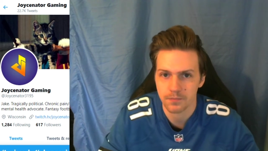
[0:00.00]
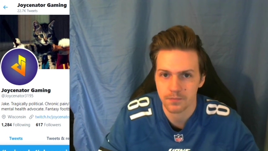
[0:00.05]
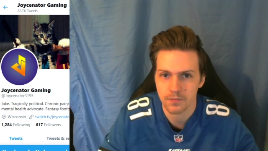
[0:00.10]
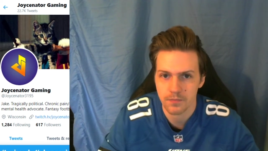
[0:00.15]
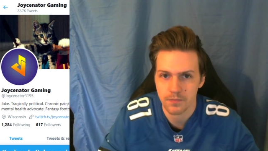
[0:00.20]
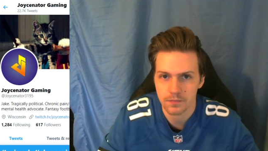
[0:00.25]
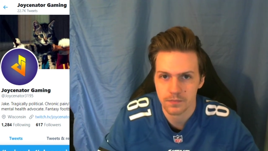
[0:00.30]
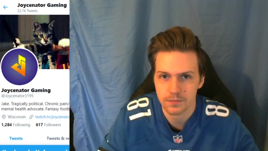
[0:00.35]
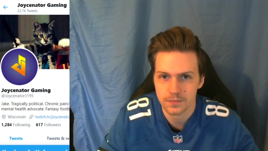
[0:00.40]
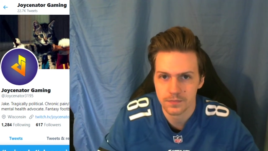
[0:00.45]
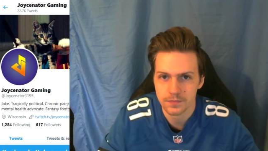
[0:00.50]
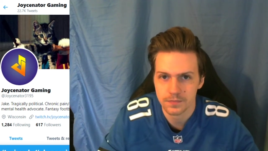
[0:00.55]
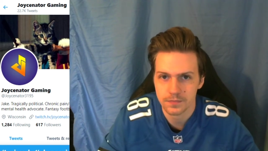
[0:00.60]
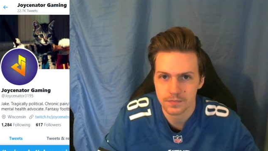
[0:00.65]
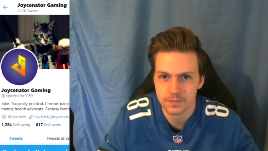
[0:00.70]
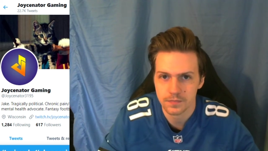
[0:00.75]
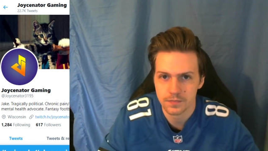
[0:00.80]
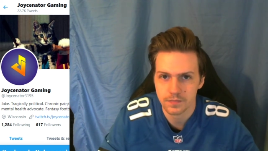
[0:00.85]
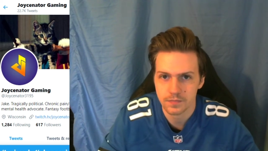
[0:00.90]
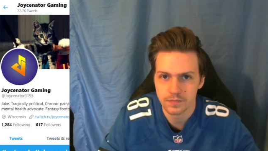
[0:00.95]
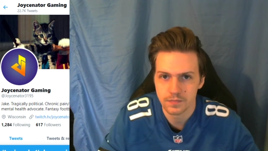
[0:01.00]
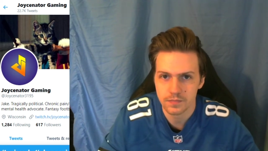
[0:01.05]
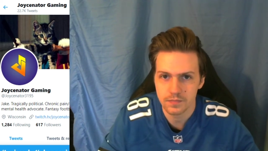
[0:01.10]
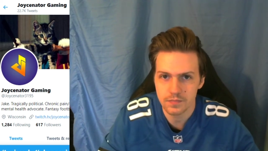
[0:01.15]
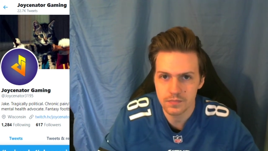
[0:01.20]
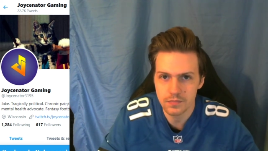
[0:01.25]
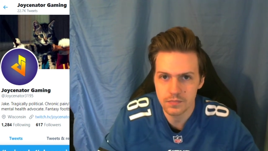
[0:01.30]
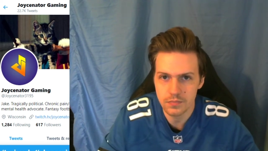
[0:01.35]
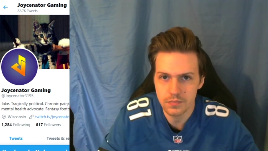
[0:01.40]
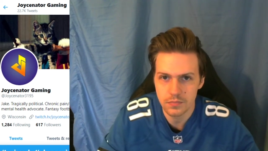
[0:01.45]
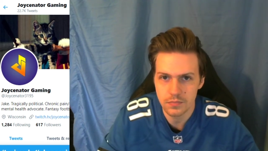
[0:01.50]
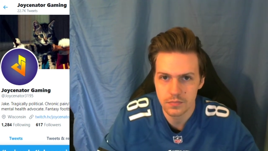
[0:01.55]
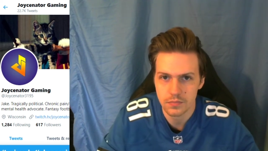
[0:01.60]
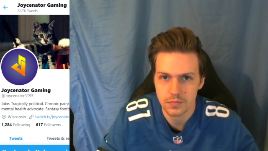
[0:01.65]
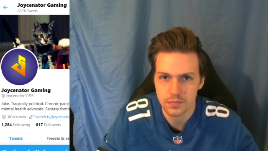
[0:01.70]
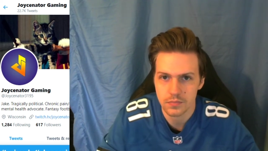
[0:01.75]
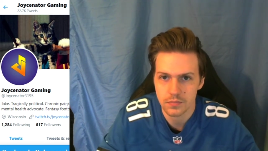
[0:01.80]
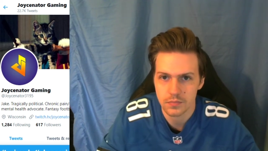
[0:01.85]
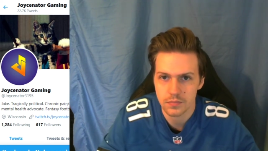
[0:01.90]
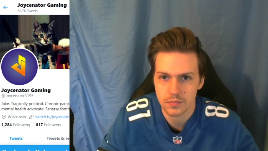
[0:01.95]

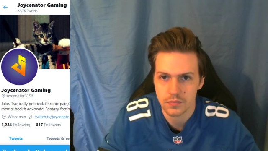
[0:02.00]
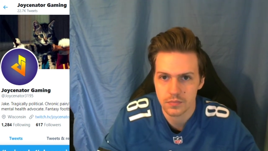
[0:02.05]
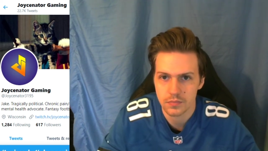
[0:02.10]
Nobody speaks.